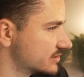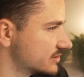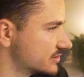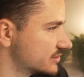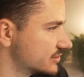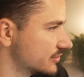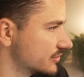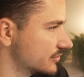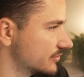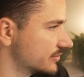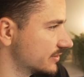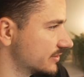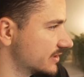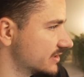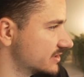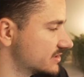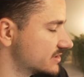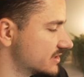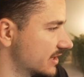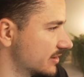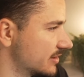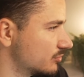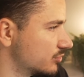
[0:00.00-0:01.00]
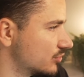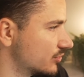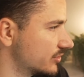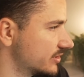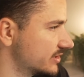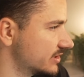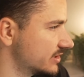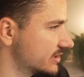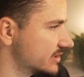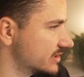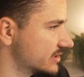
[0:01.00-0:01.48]
So this
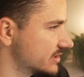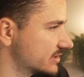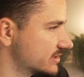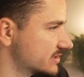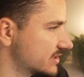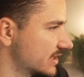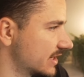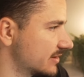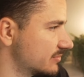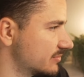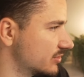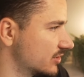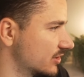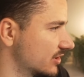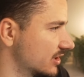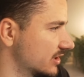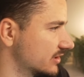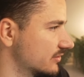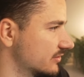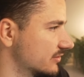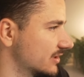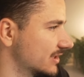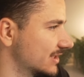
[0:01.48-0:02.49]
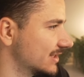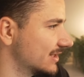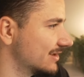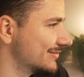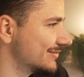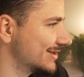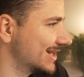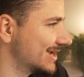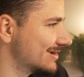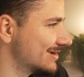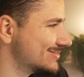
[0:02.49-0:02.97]
endpoint is
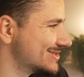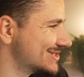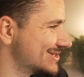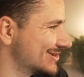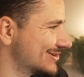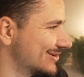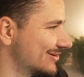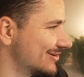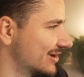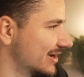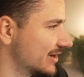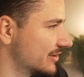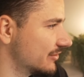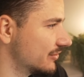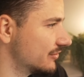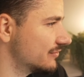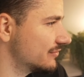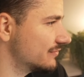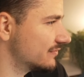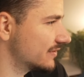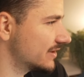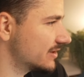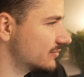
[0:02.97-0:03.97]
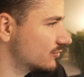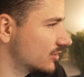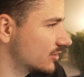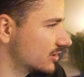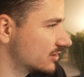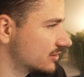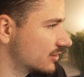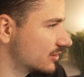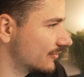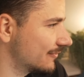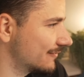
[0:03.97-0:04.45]
api.elevenlabs.io
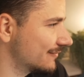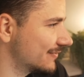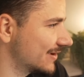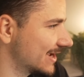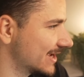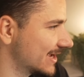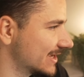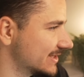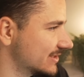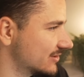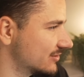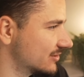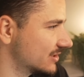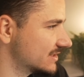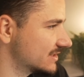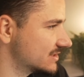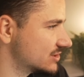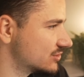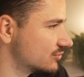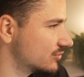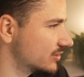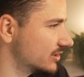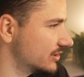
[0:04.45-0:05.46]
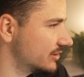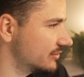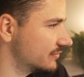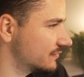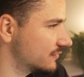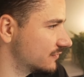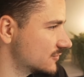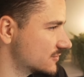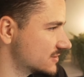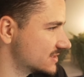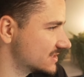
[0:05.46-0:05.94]
v1 conv AI Twilio
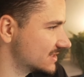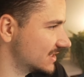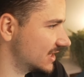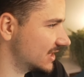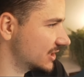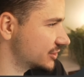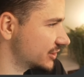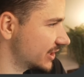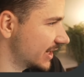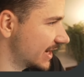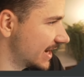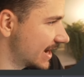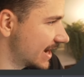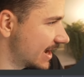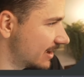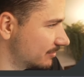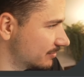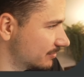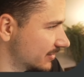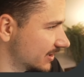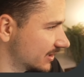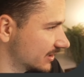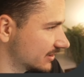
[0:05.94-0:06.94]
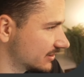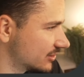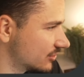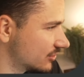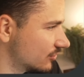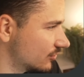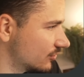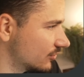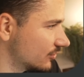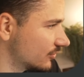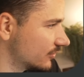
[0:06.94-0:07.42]
/outbound
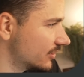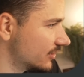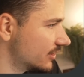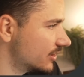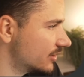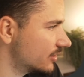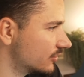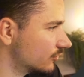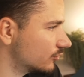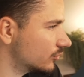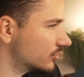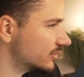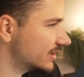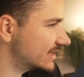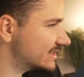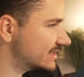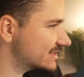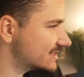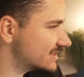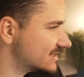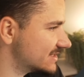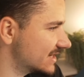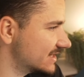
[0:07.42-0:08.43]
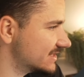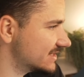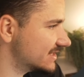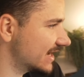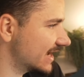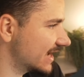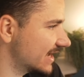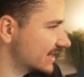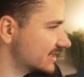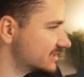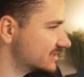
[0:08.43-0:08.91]
call. We'll need to send
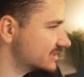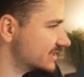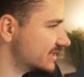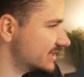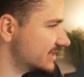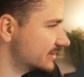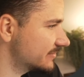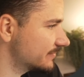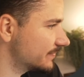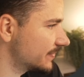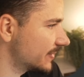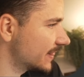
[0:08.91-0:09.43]
headers here,